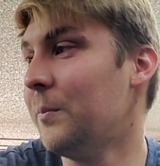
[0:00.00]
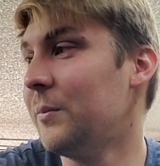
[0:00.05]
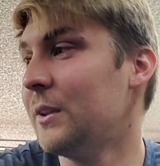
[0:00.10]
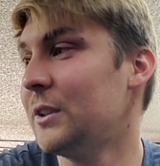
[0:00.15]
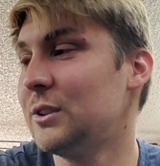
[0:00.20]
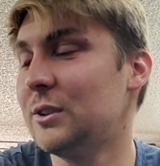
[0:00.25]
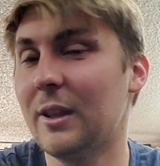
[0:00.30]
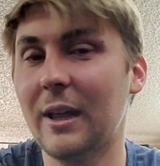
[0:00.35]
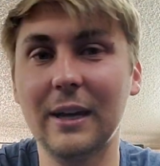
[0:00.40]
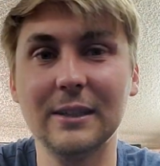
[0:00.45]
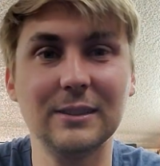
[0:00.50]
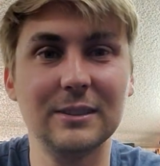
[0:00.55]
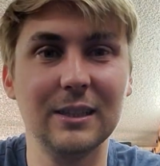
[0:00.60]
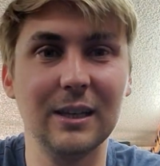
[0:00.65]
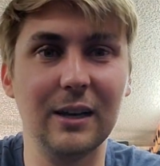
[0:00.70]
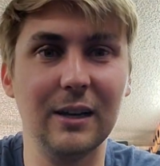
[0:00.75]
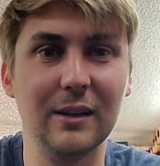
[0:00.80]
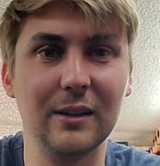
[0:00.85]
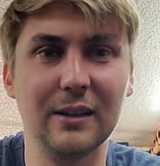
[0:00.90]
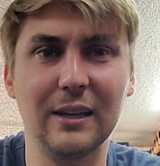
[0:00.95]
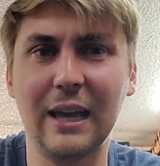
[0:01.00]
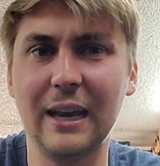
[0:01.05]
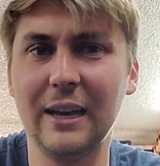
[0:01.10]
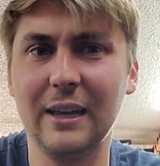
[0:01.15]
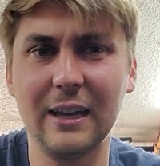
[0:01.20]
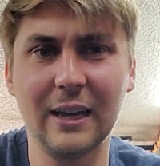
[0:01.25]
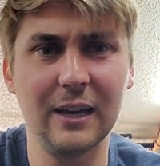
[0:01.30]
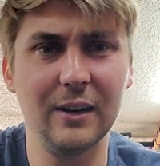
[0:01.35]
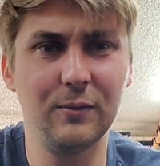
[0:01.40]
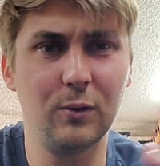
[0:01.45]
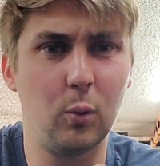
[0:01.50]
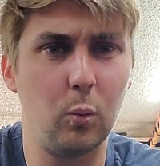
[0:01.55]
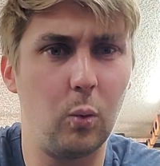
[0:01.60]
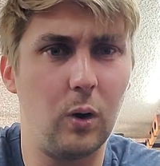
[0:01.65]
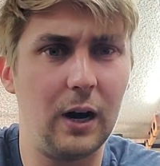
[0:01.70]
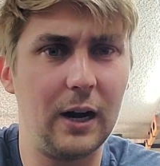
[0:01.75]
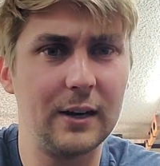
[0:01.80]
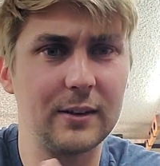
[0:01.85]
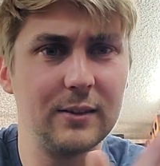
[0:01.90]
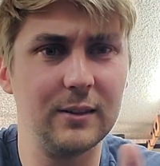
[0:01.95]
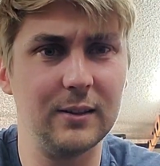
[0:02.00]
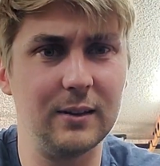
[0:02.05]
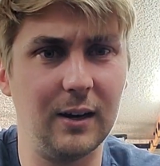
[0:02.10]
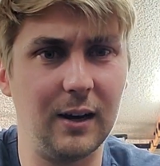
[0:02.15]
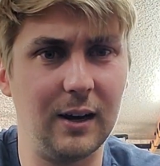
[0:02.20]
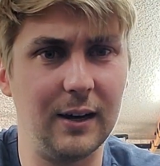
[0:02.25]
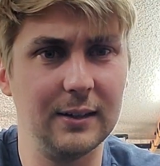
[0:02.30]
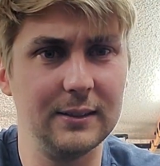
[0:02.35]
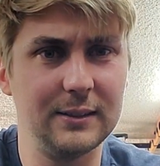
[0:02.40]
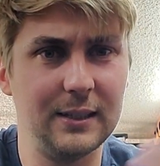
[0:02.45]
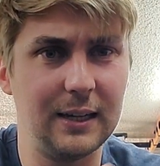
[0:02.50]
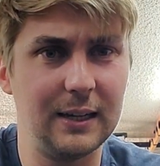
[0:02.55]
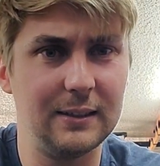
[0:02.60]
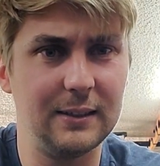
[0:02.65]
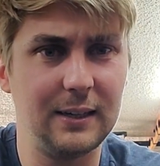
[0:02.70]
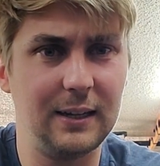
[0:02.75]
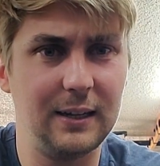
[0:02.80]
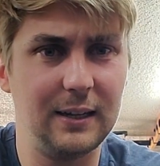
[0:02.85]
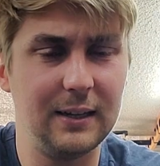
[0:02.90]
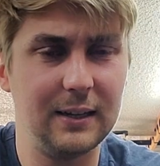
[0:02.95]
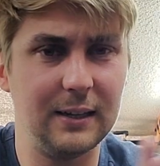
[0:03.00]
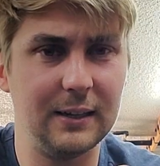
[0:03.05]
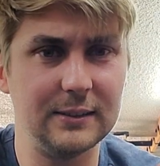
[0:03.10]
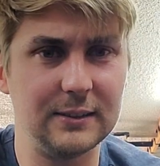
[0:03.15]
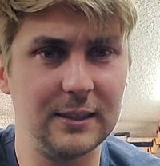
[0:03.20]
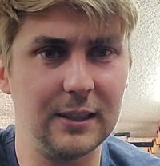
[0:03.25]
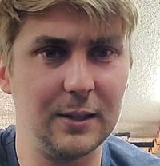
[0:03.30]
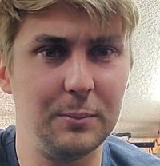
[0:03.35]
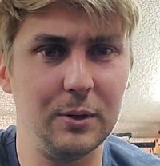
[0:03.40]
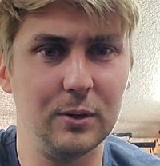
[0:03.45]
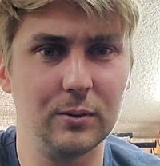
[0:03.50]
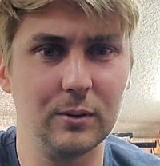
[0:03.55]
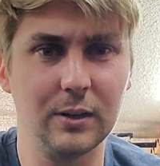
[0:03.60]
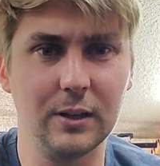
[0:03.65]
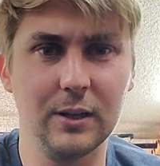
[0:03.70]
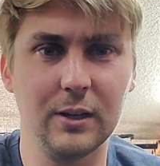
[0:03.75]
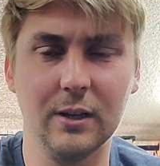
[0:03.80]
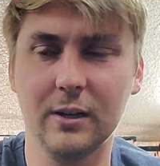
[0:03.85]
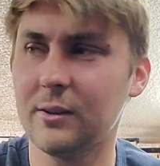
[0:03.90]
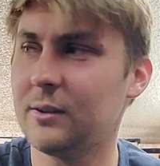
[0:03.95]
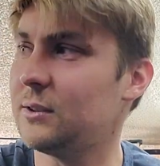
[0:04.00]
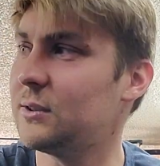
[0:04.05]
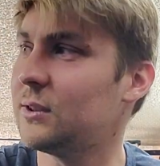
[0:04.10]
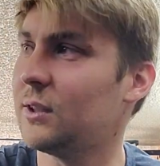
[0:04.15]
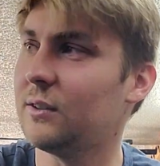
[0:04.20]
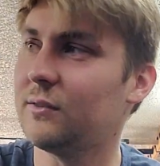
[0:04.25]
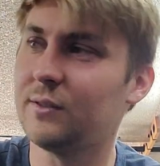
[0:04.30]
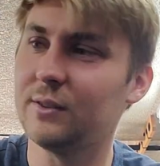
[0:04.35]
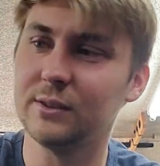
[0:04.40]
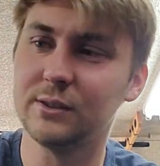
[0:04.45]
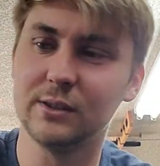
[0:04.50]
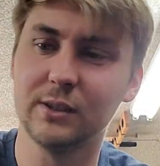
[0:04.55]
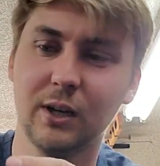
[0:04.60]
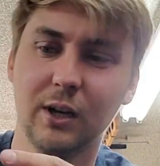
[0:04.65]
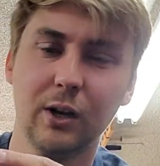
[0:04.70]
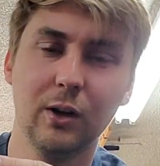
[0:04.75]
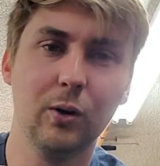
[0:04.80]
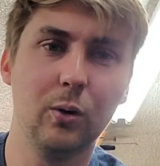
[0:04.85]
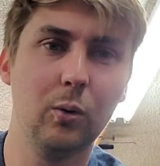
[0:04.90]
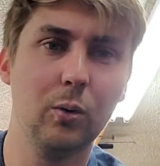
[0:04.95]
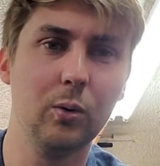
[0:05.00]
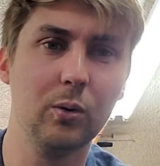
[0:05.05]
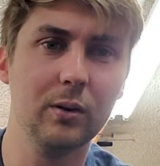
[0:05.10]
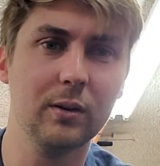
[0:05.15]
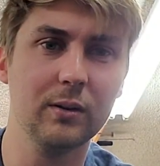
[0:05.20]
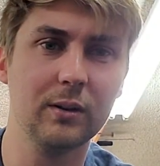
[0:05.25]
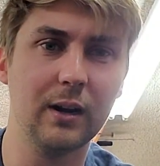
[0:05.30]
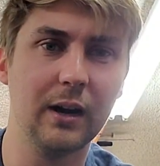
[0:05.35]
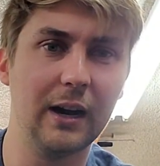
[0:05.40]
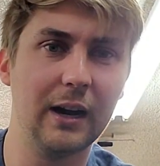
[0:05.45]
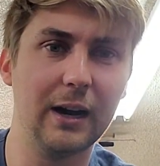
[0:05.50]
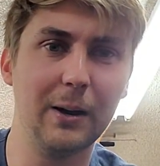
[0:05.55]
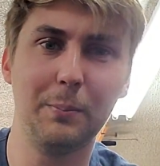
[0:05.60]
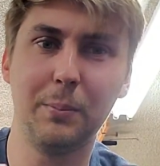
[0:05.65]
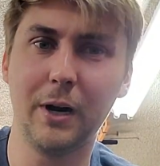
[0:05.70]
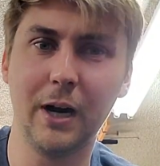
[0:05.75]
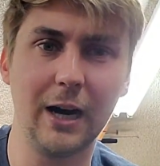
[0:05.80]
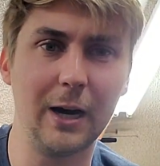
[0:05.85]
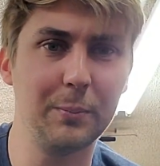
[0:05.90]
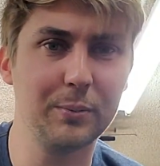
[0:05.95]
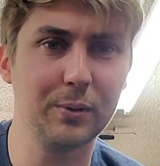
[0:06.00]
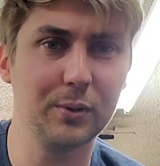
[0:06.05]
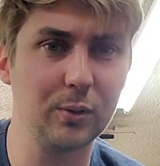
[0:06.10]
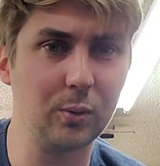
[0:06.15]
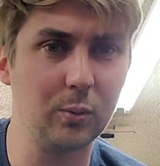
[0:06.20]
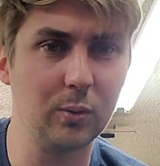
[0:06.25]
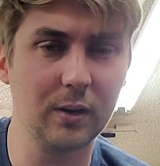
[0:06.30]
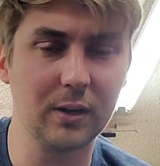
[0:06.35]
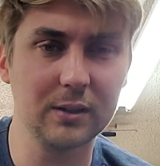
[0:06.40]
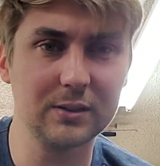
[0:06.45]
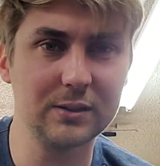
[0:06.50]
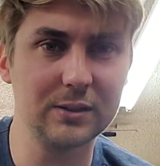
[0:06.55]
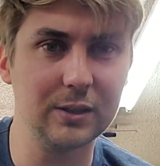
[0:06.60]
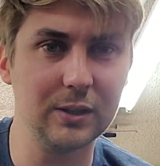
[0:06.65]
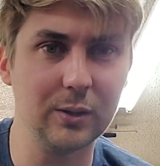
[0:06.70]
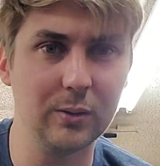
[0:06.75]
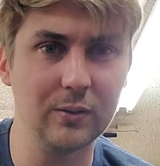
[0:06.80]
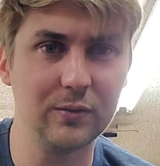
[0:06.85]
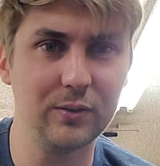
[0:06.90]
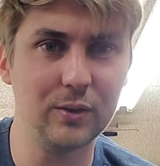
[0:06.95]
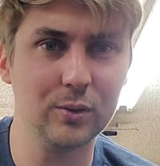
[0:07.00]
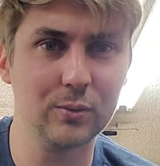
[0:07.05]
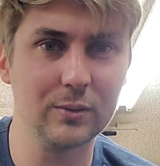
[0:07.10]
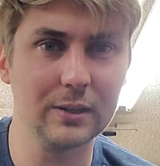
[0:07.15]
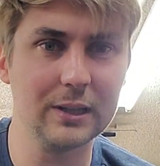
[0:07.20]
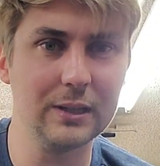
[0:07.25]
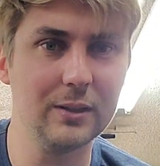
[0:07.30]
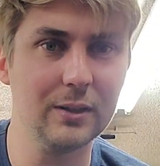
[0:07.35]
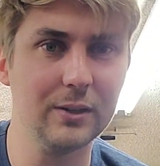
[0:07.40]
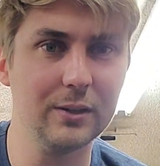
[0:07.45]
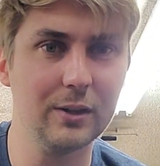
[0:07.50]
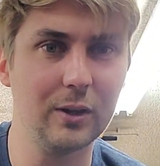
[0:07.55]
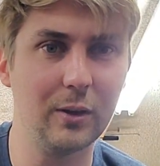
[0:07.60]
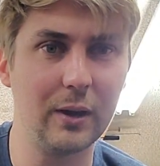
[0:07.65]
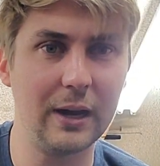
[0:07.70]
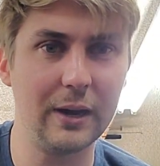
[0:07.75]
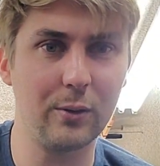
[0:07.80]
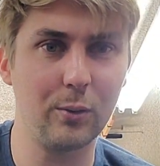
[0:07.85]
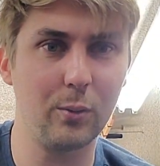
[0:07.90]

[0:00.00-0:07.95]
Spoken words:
So that's any kind of a walk the dog technique is going to be really good on the surface. Or a popper will work too if you really don't know how to